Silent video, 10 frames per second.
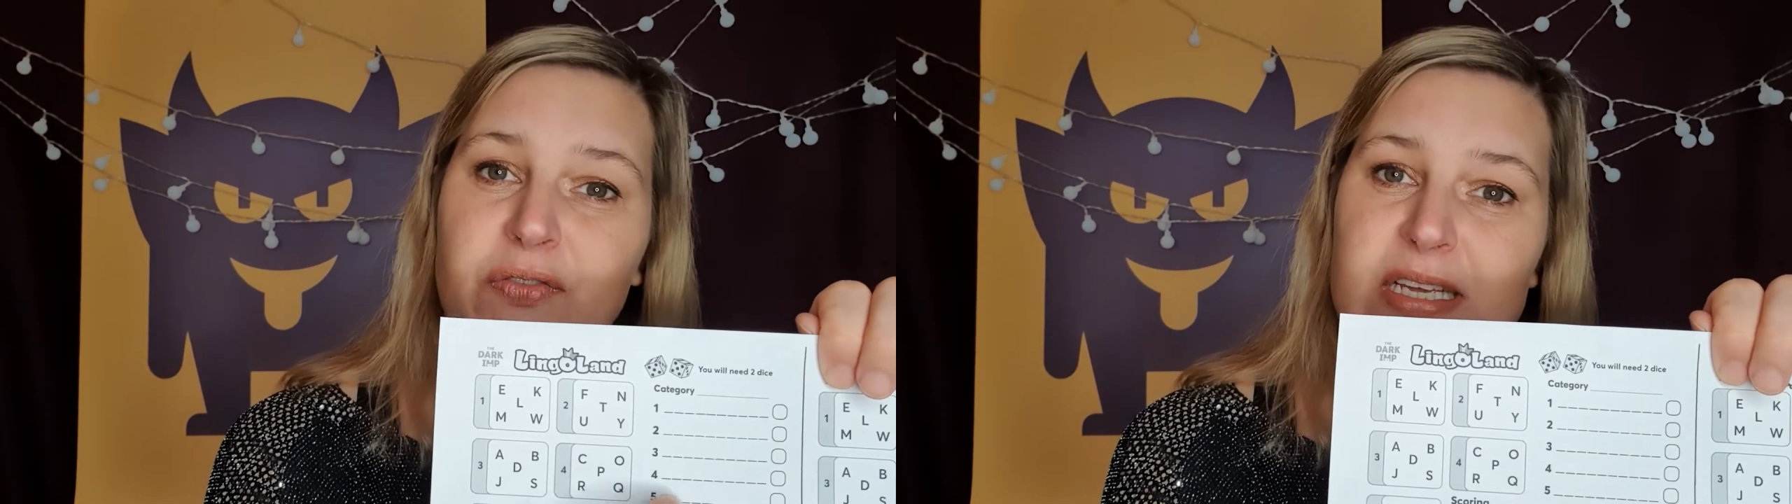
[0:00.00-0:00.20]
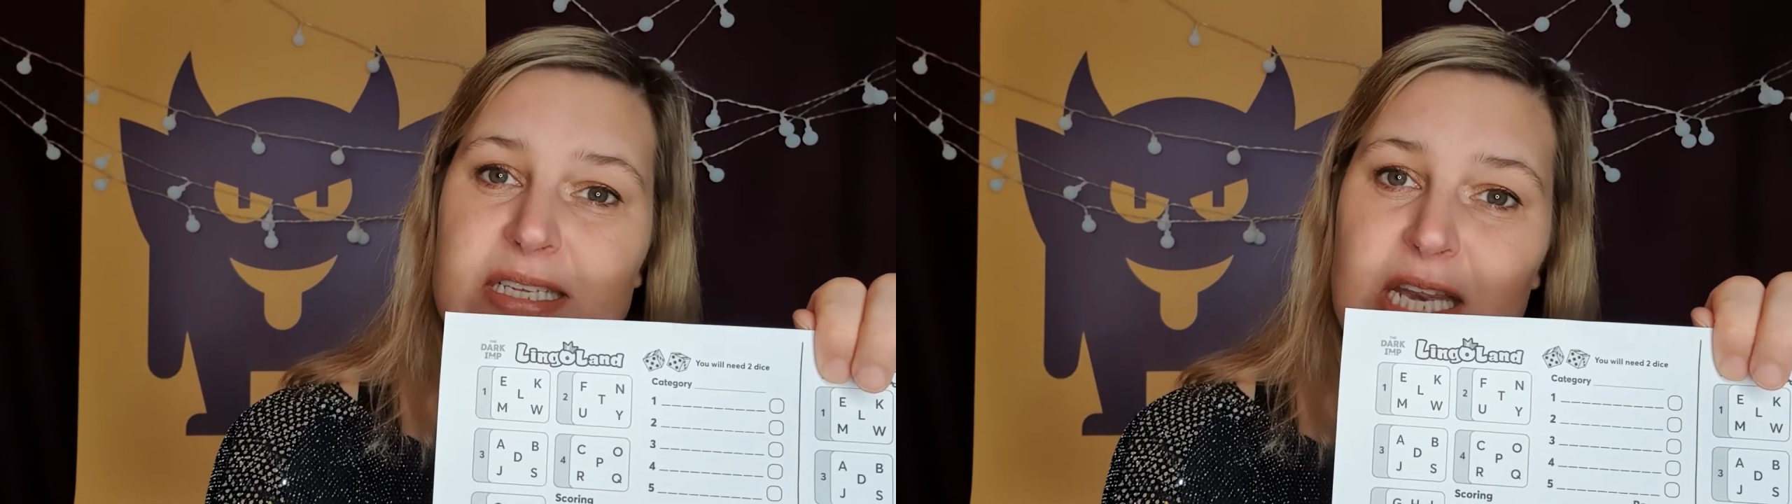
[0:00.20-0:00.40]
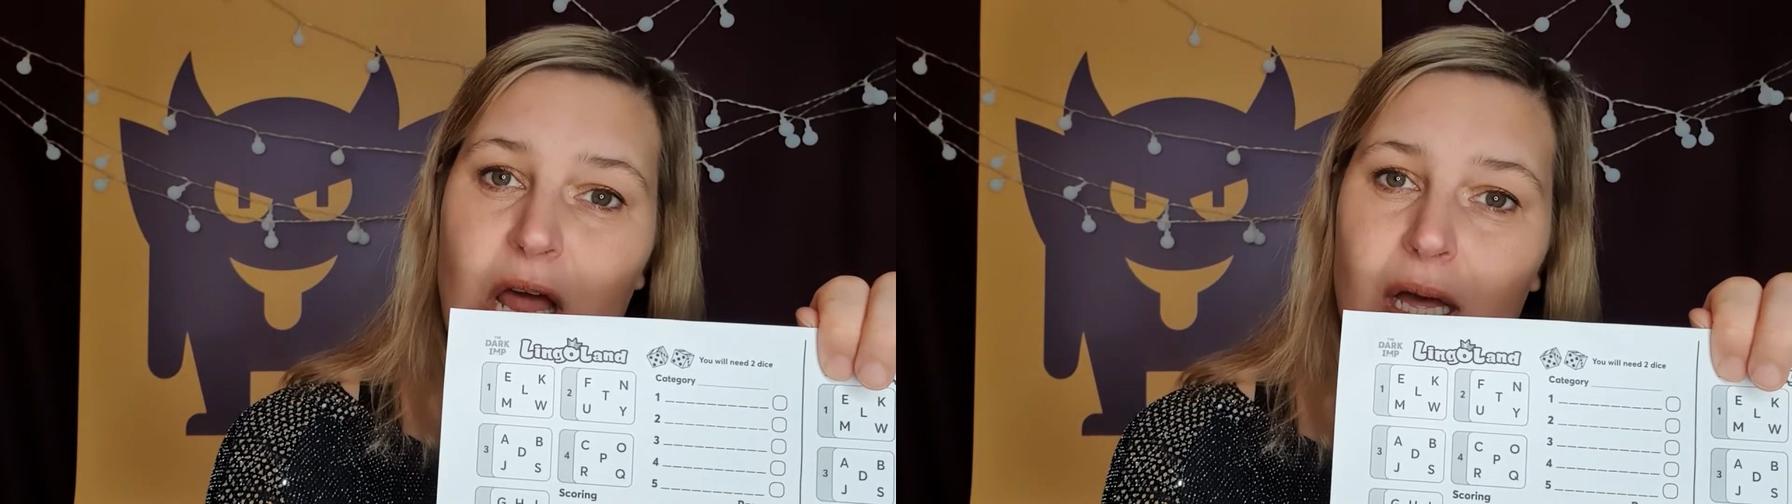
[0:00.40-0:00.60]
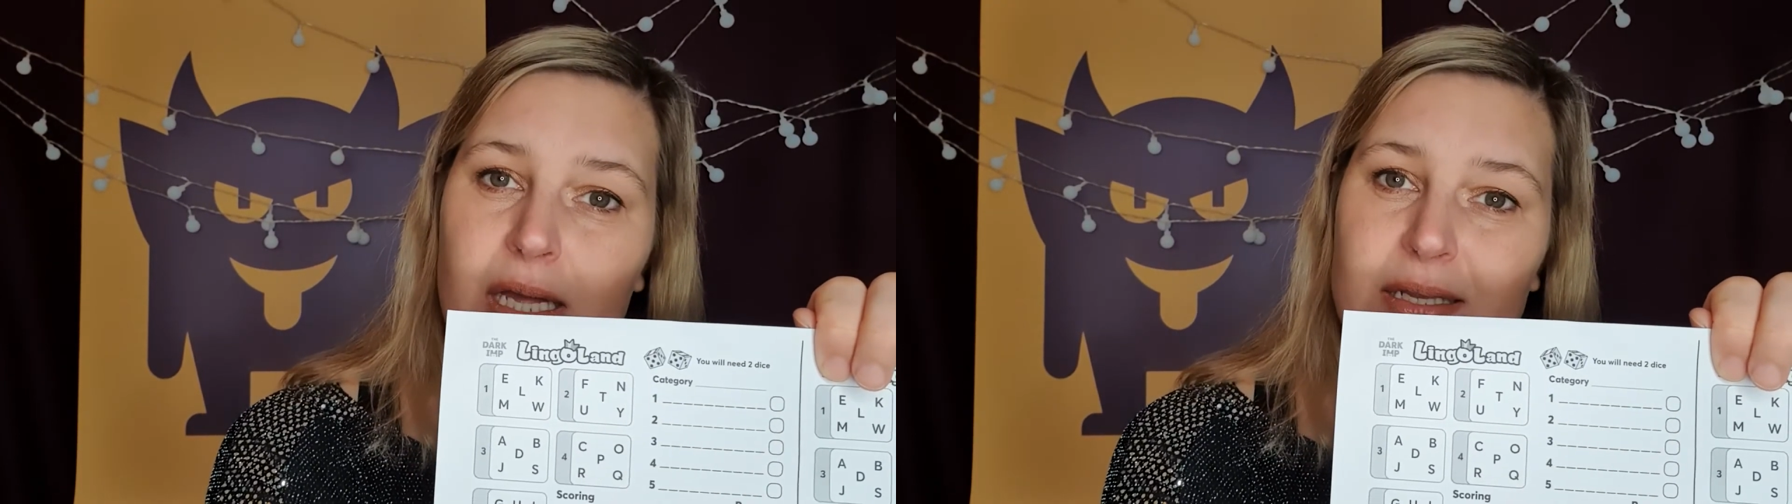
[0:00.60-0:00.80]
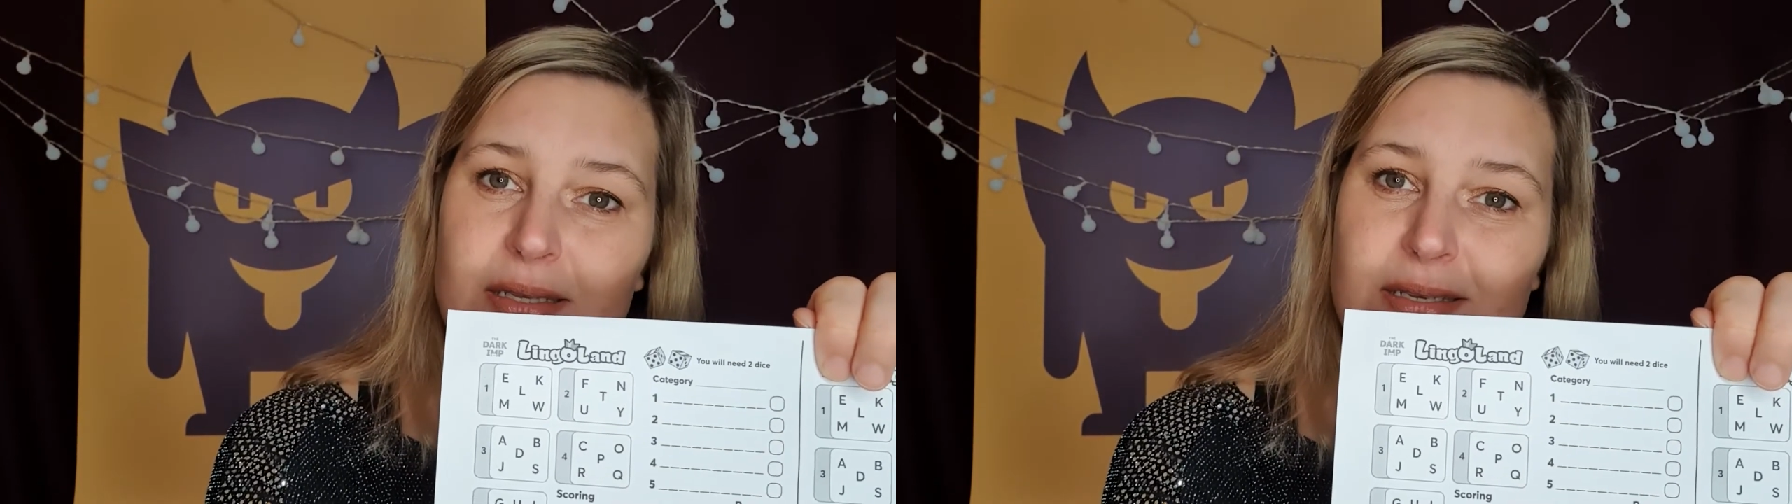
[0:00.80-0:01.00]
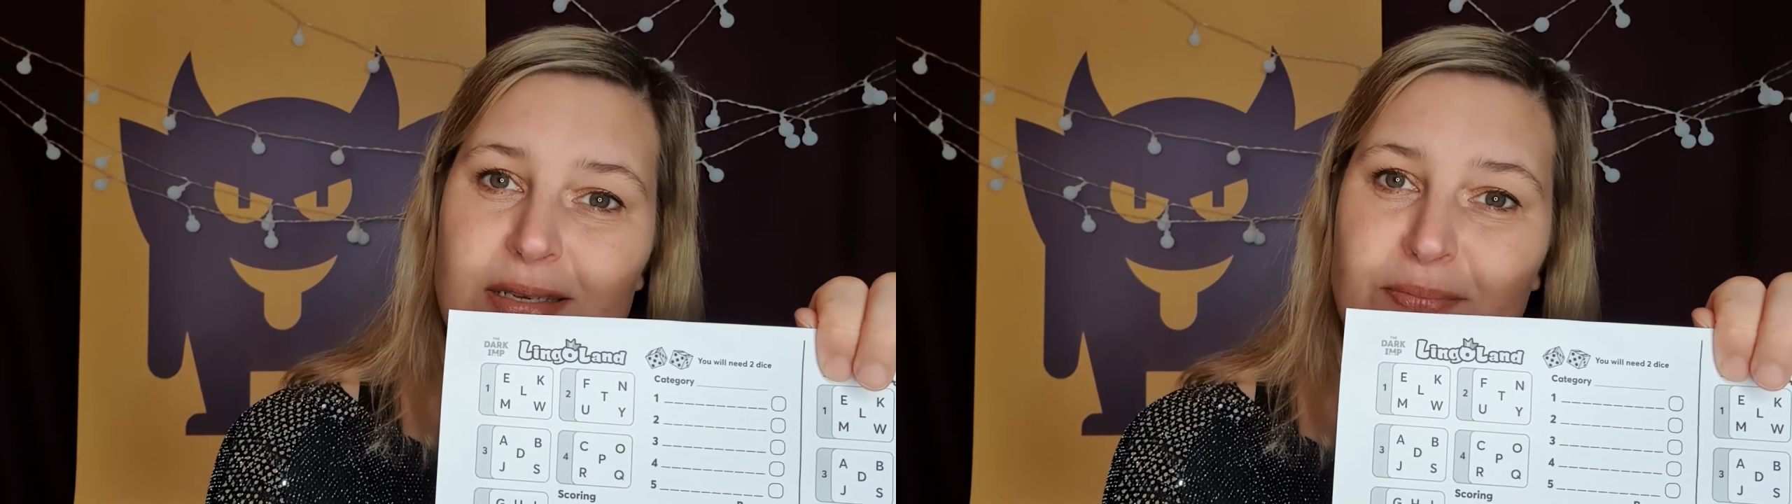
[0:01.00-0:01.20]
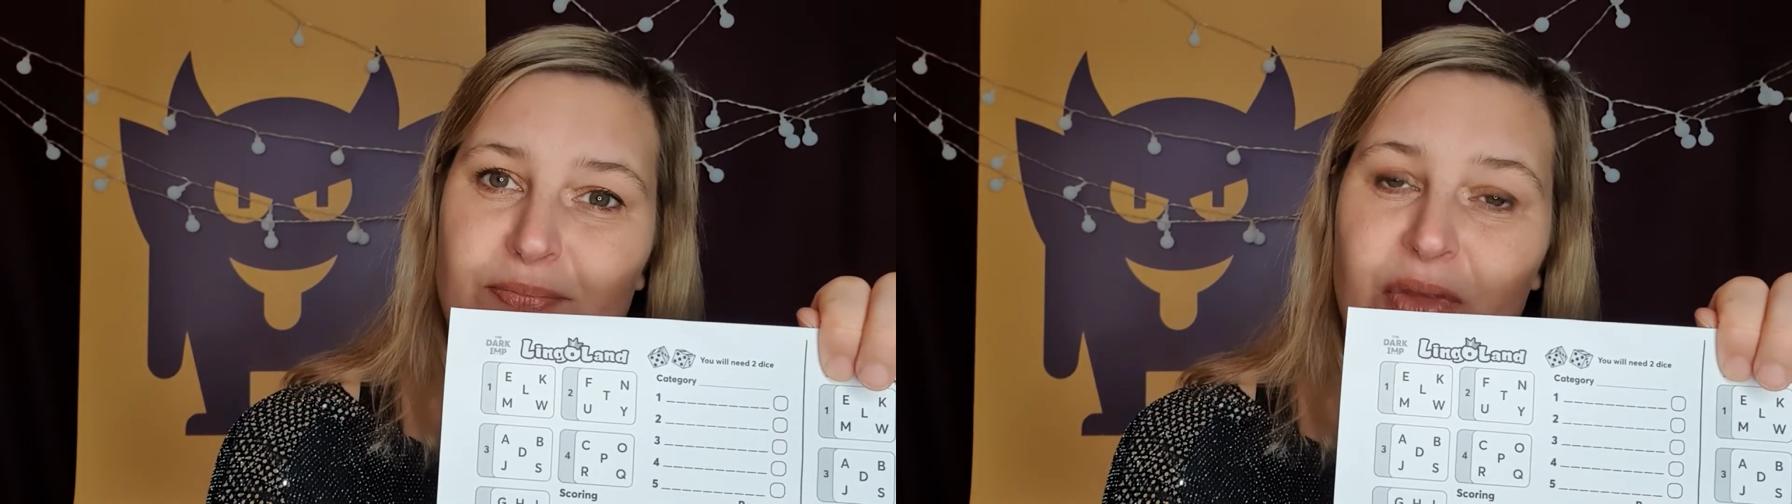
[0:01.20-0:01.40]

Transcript: these lines.